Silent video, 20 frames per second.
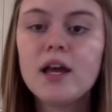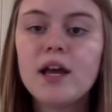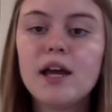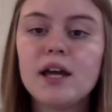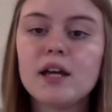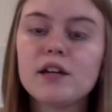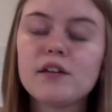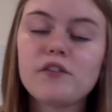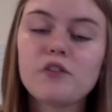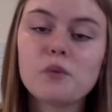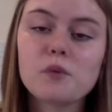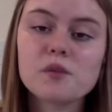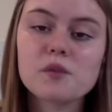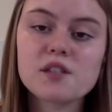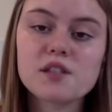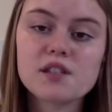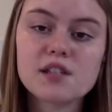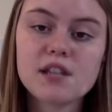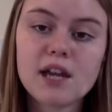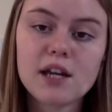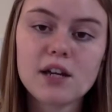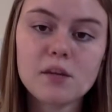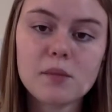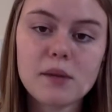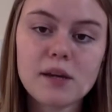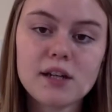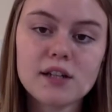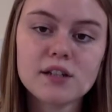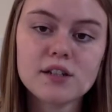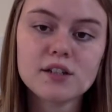And if it was a scatter
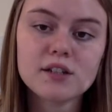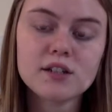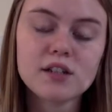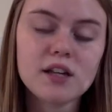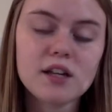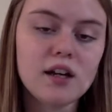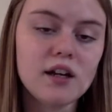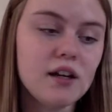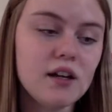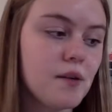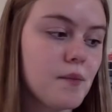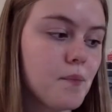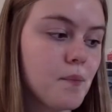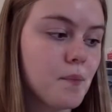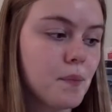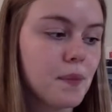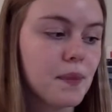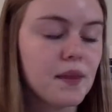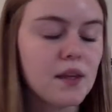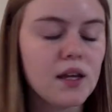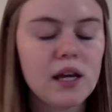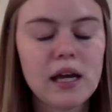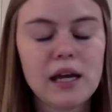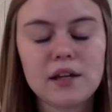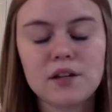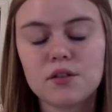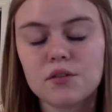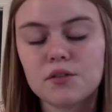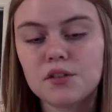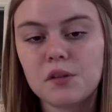pattern,
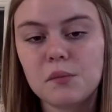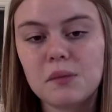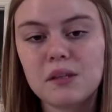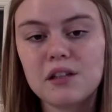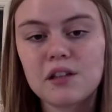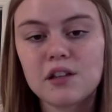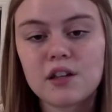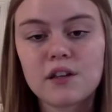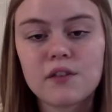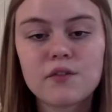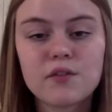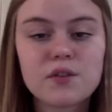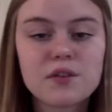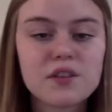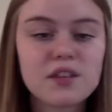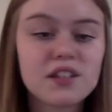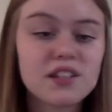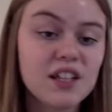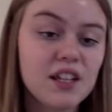I'd only be looking for that